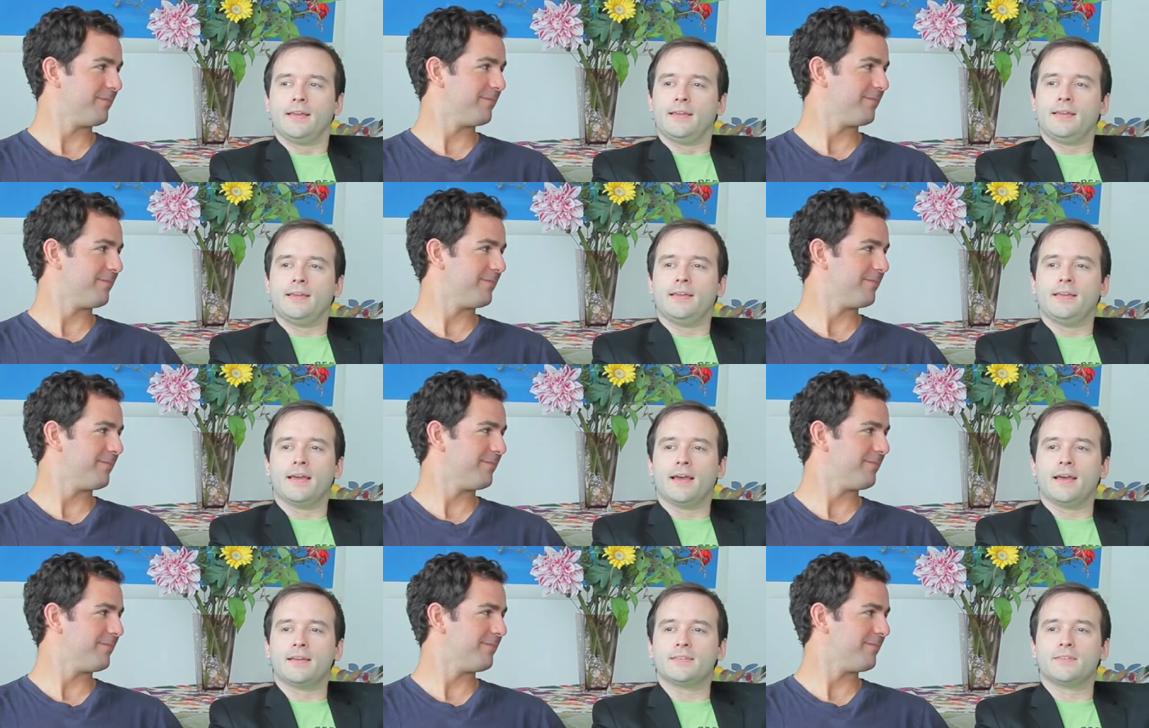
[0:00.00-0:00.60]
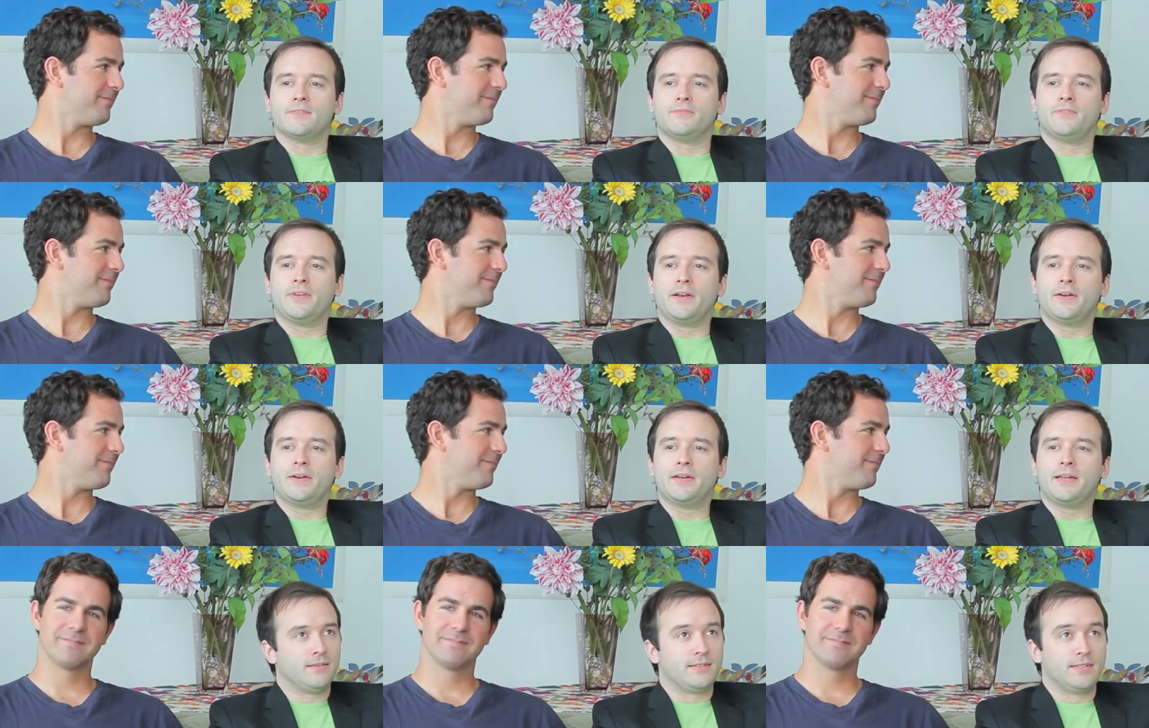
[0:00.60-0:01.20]
Speaker 1: He has a
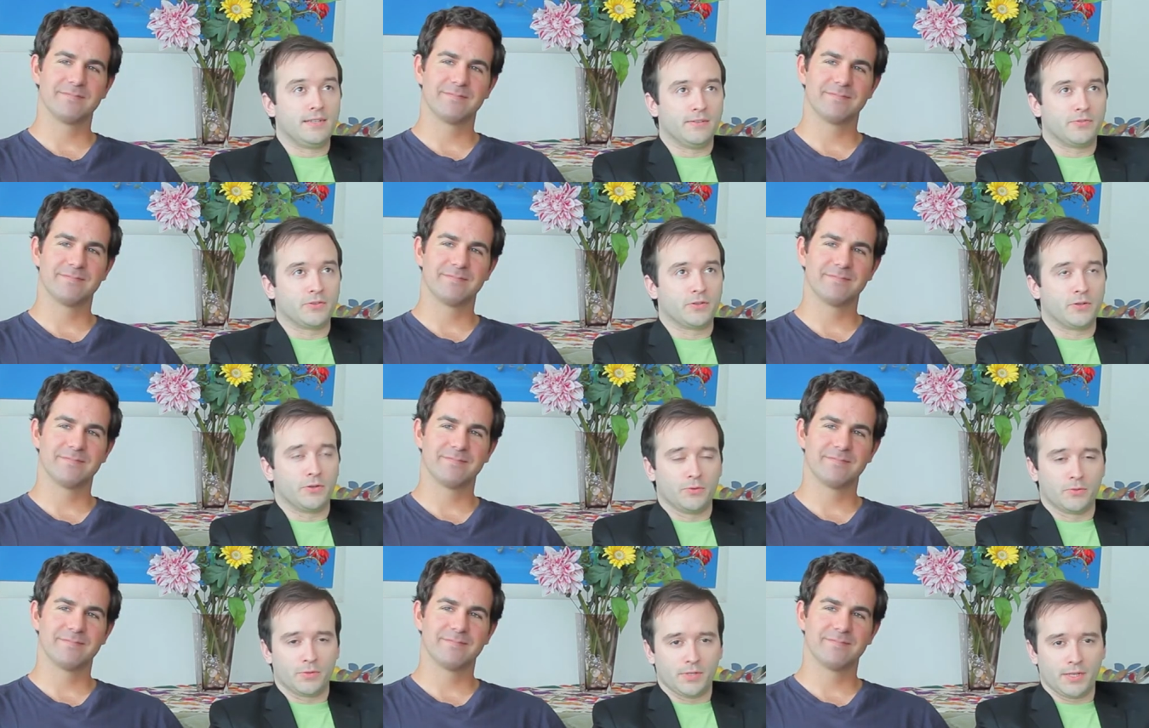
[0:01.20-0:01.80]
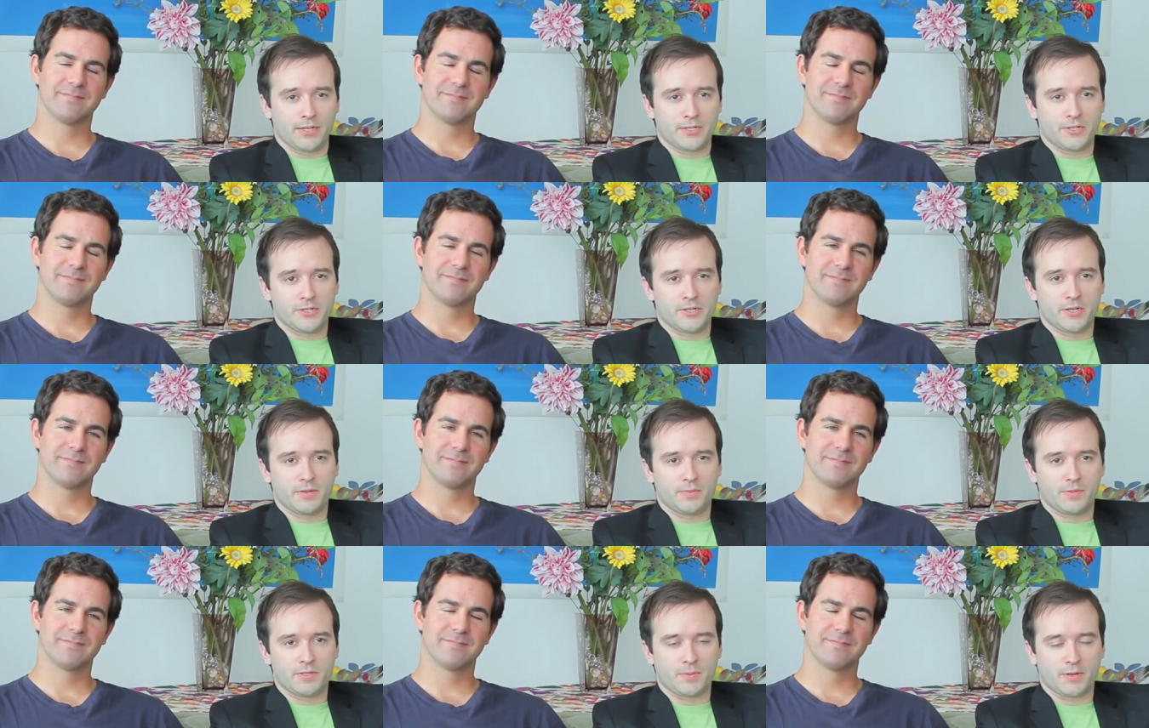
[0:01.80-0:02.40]
very difficult
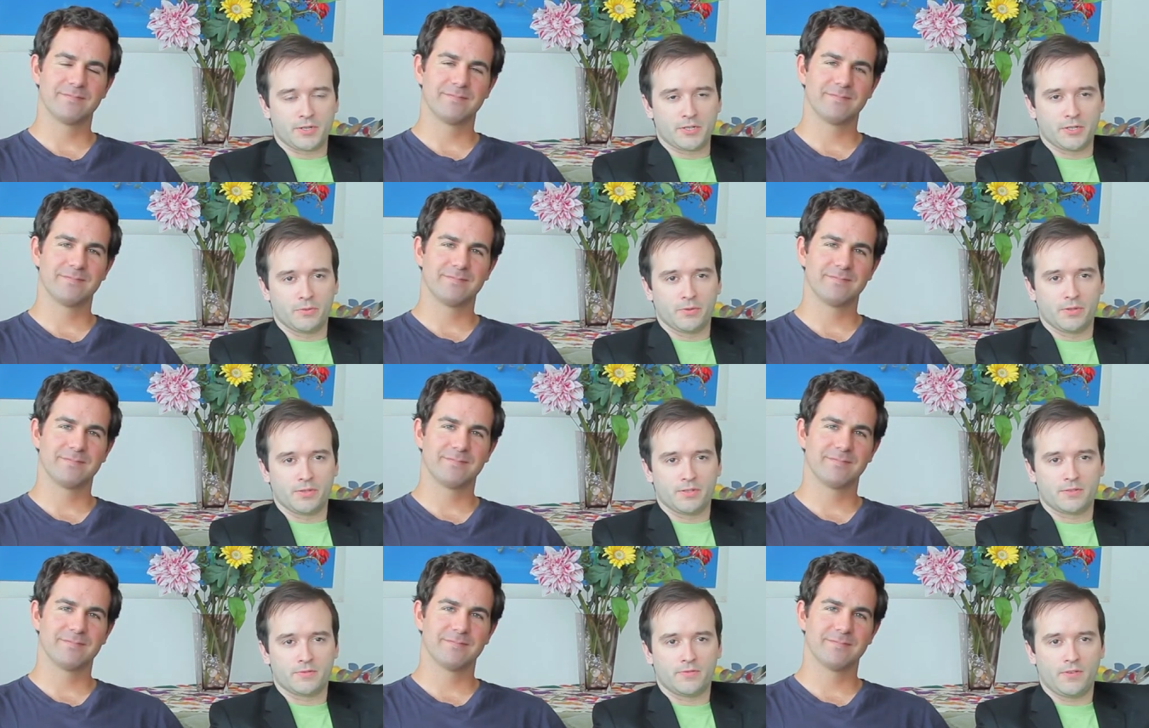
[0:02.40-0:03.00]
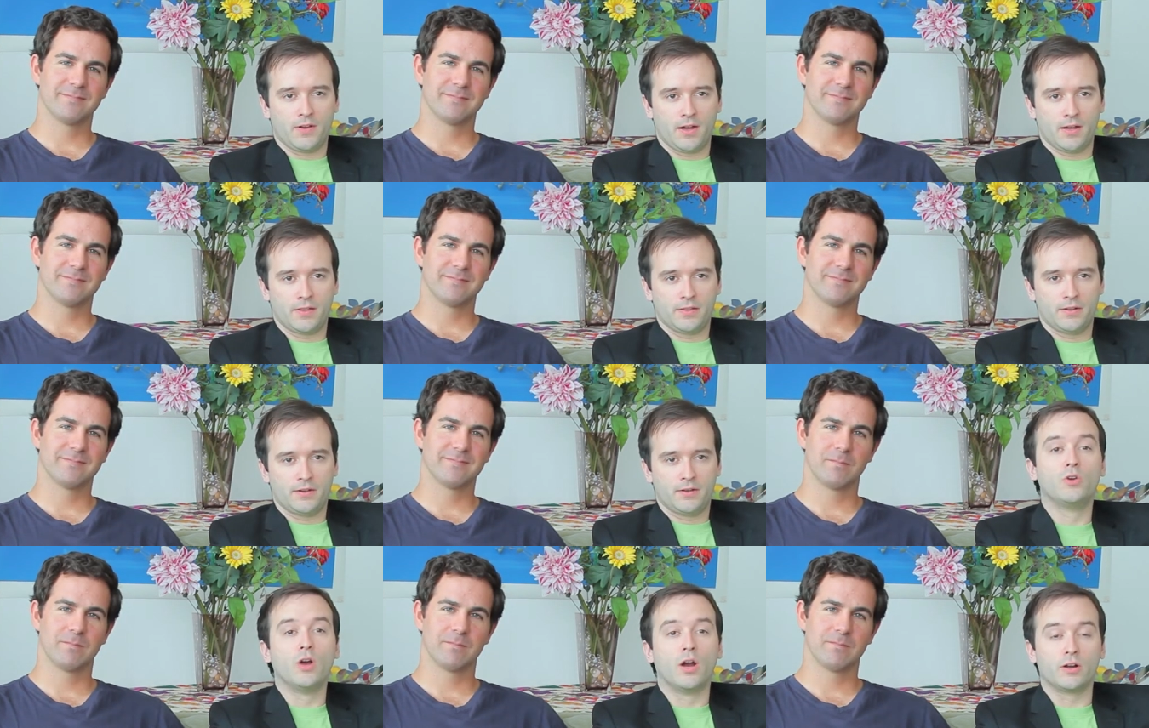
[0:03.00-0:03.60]
relationship, especially with his
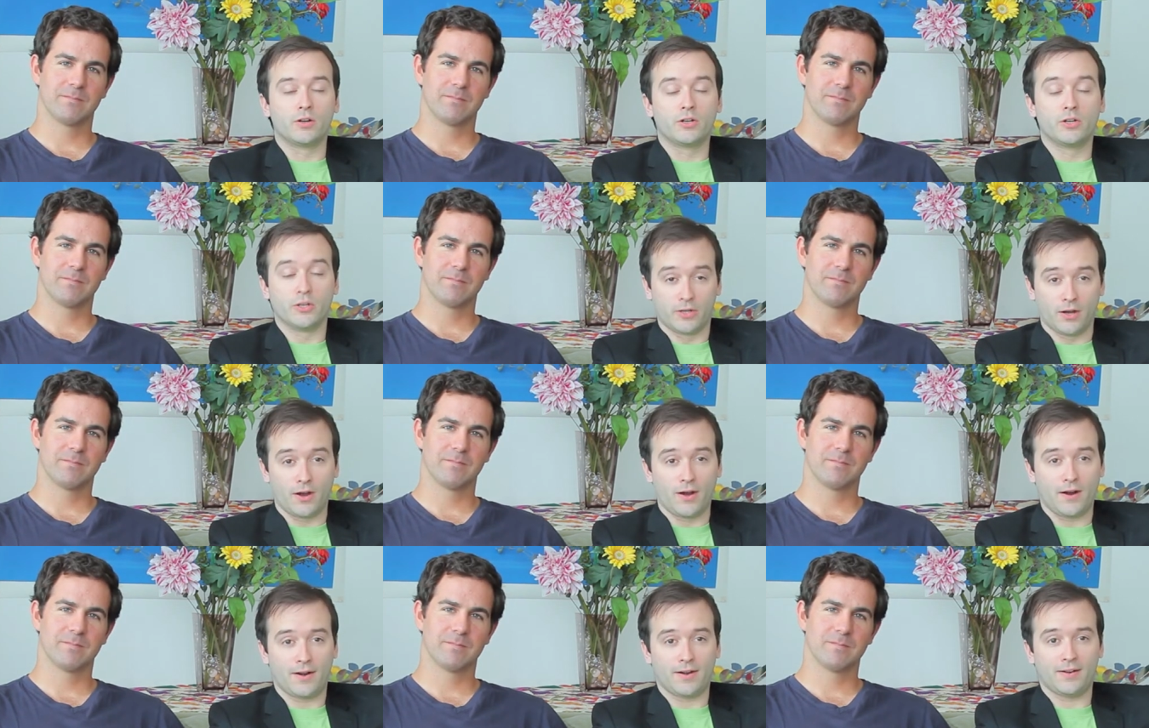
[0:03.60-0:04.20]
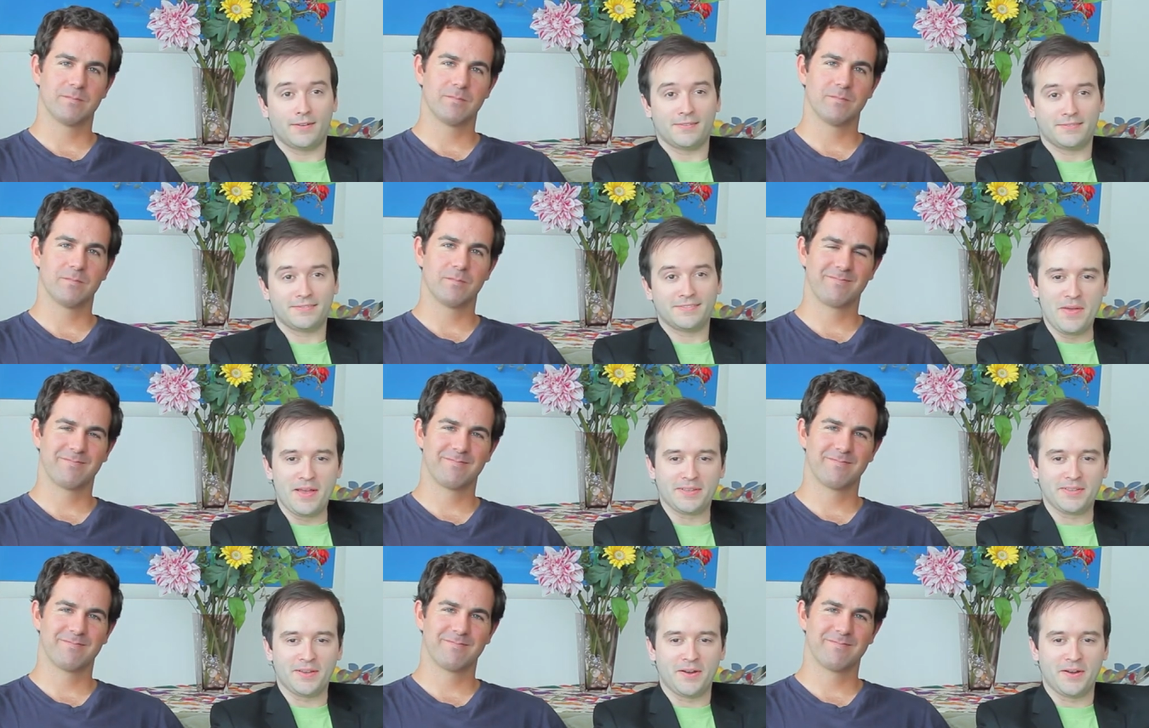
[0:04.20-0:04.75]
father. A good heart, has a